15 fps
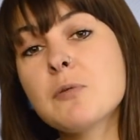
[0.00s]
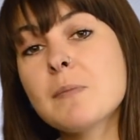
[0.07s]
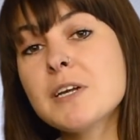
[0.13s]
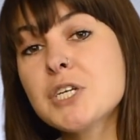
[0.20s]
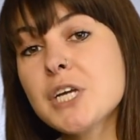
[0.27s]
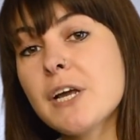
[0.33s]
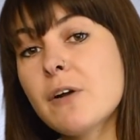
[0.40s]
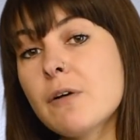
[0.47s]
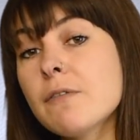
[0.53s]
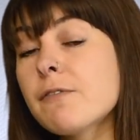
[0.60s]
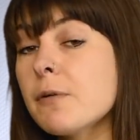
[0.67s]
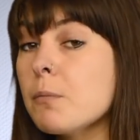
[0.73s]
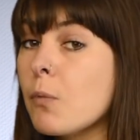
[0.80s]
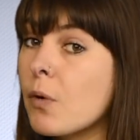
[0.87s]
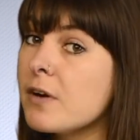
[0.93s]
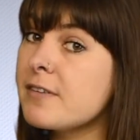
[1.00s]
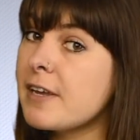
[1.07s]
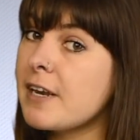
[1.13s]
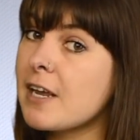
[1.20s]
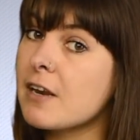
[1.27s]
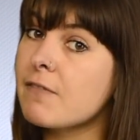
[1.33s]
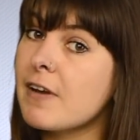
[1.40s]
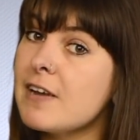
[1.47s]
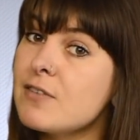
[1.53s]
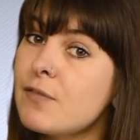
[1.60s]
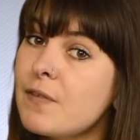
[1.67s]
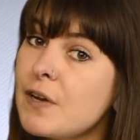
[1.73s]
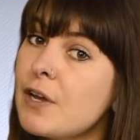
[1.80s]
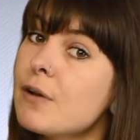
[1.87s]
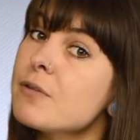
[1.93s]
to my channel for more dating advice
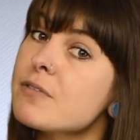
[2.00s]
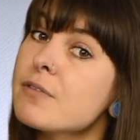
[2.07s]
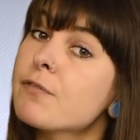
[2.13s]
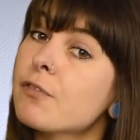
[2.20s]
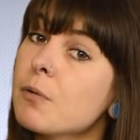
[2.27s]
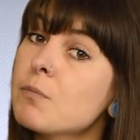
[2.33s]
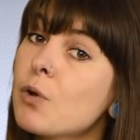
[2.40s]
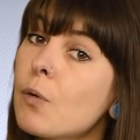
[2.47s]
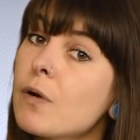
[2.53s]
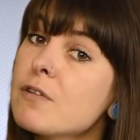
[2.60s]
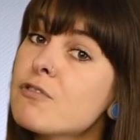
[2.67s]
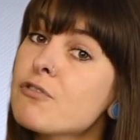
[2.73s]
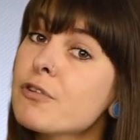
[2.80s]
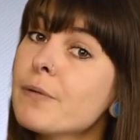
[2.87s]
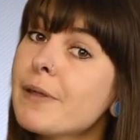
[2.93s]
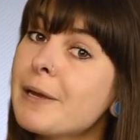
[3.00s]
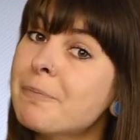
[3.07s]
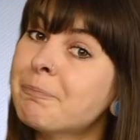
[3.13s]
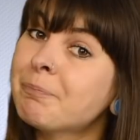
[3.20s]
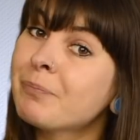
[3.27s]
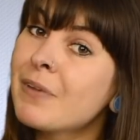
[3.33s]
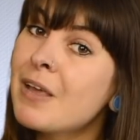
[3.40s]
videos from yours truly.